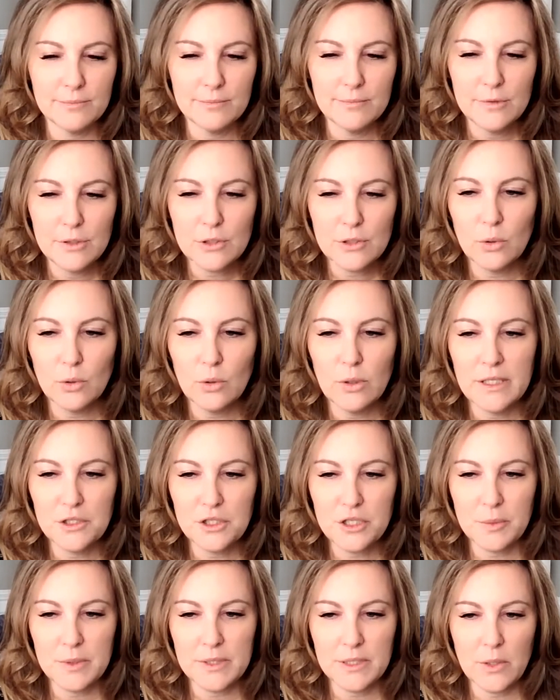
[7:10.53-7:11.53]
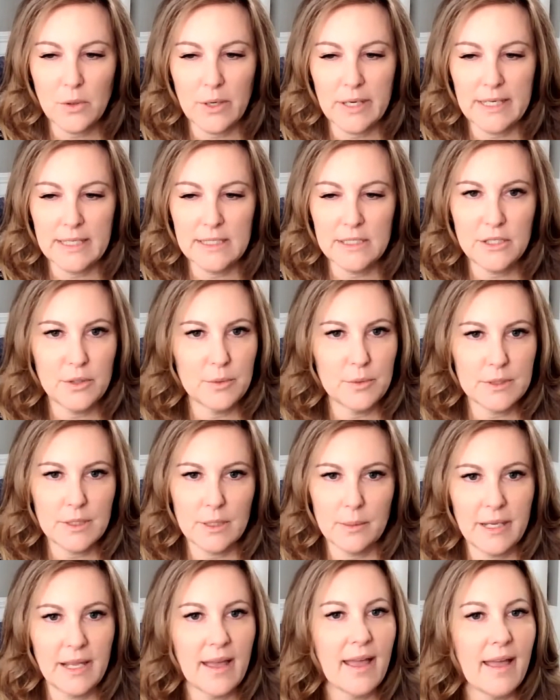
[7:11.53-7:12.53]
schooling she was going into was going
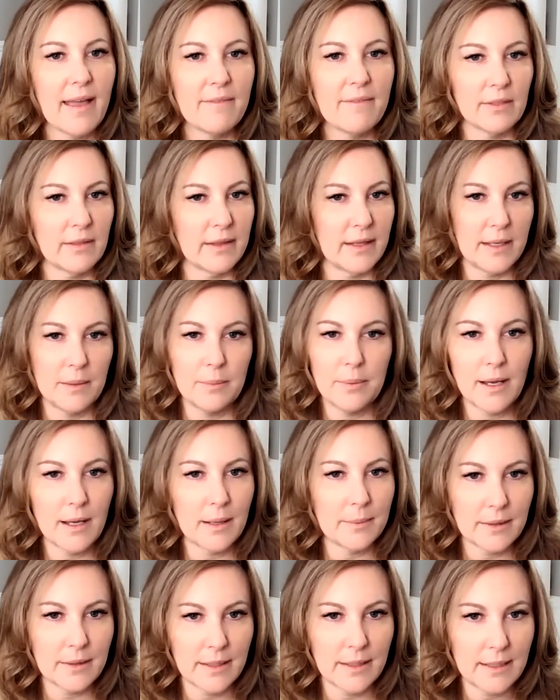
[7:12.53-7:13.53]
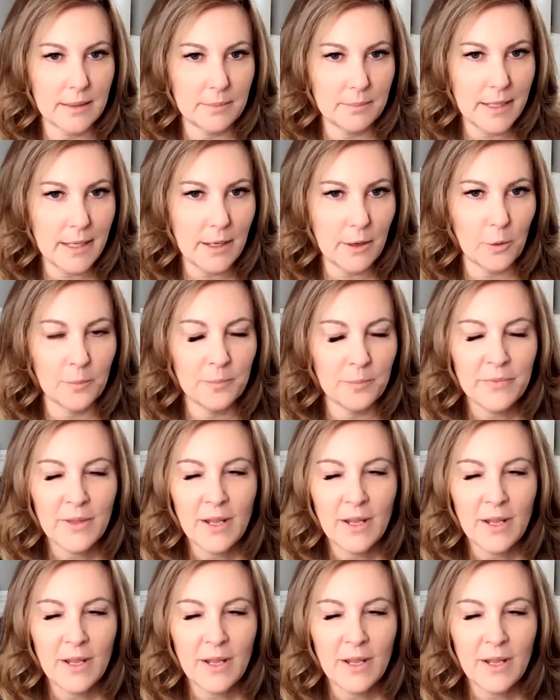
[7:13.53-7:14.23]
to be heavily populated male.